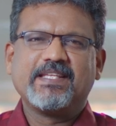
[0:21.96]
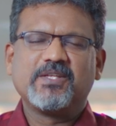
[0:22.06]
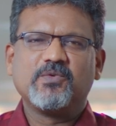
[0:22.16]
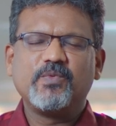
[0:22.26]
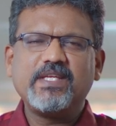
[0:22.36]
You
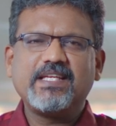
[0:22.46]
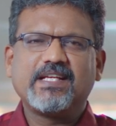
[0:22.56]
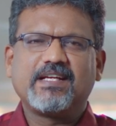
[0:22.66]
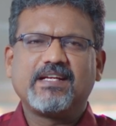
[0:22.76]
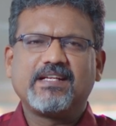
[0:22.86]
know,
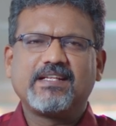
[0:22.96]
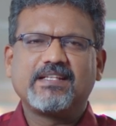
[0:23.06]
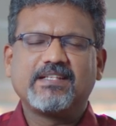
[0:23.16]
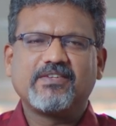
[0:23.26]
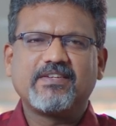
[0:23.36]
we
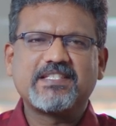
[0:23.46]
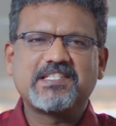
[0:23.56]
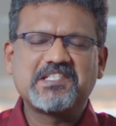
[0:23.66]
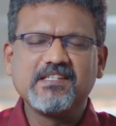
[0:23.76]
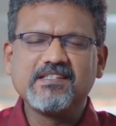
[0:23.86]
are
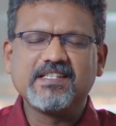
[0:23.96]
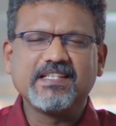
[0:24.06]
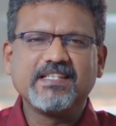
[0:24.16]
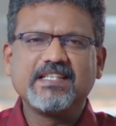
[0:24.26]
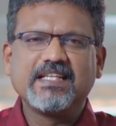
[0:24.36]
God's
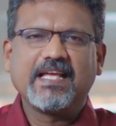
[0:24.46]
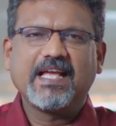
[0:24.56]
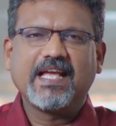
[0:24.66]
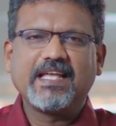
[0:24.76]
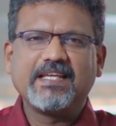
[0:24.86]
children,
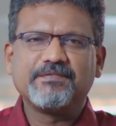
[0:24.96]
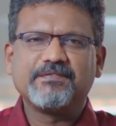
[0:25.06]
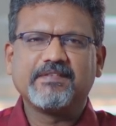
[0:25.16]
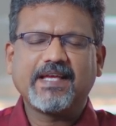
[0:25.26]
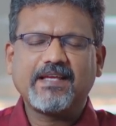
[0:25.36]
and if
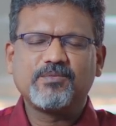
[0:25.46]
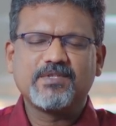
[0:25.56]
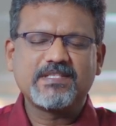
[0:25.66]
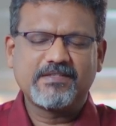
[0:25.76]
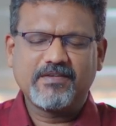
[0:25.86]
that
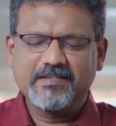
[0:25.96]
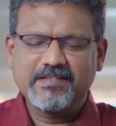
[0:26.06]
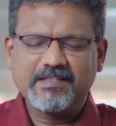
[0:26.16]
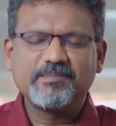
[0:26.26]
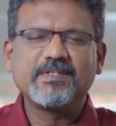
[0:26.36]
was
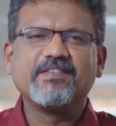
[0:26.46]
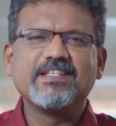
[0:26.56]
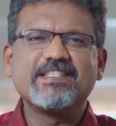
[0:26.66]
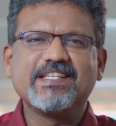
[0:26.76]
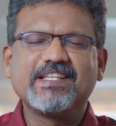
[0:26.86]
not a
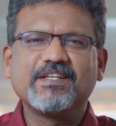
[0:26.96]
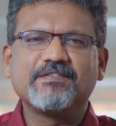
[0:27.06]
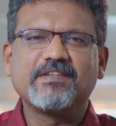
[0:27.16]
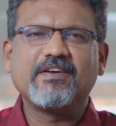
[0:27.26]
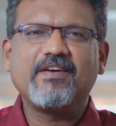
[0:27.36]
privilege
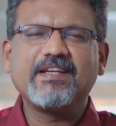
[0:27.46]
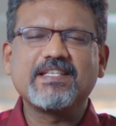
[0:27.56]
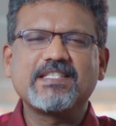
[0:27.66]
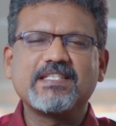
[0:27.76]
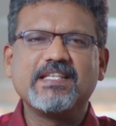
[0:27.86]
enough, God
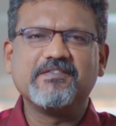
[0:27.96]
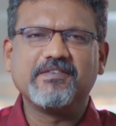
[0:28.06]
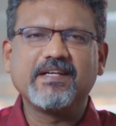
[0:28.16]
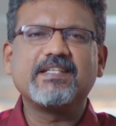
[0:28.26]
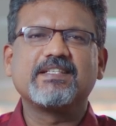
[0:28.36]
has
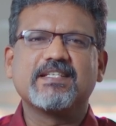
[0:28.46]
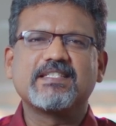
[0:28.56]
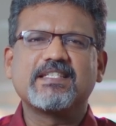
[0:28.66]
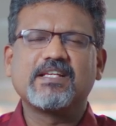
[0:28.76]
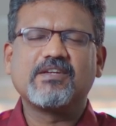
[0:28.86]
invited
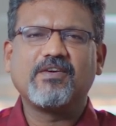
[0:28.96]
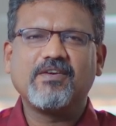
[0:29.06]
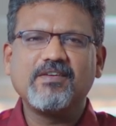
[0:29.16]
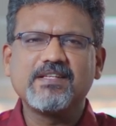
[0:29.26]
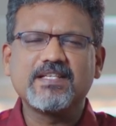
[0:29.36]
us and
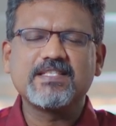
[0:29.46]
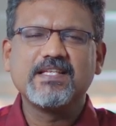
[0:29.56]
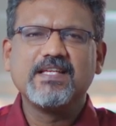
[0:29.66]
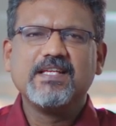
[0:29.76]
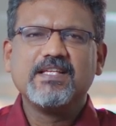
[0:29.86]
called us
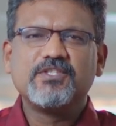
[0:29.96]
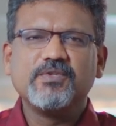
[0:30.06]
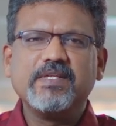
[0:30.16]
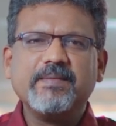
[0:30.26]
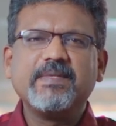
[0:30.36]

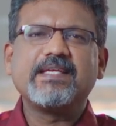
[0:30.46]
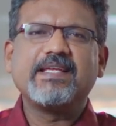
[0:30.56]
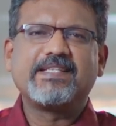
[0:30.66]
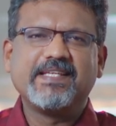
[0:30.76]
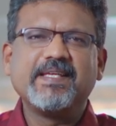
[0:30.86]
to
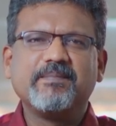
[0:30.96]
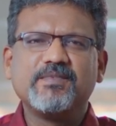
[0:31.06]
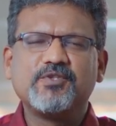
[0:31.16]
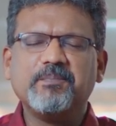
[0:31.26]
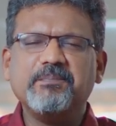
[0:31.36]
imitate
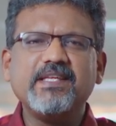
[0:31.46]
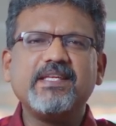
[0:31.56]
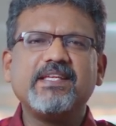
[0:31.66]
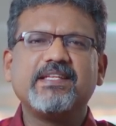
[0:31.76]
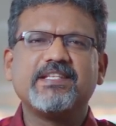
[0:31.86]
Him, to
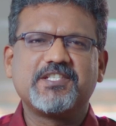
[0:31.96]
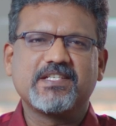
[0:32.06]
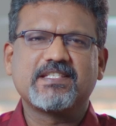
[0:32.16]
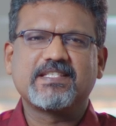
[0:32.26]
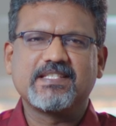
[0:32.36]
be
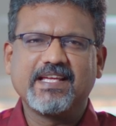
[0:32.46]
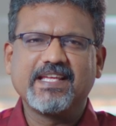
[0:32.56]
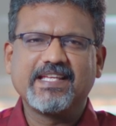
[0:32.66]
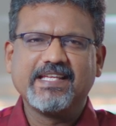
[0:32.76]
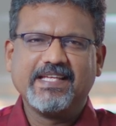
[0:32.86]
just
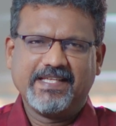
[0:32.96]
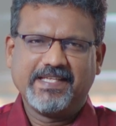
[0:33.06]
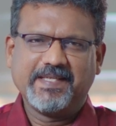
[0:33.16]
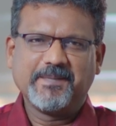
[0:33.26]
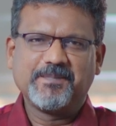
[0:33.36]
like
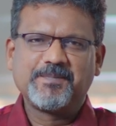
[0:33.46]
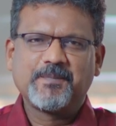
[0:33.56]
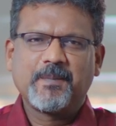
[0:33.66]
Him.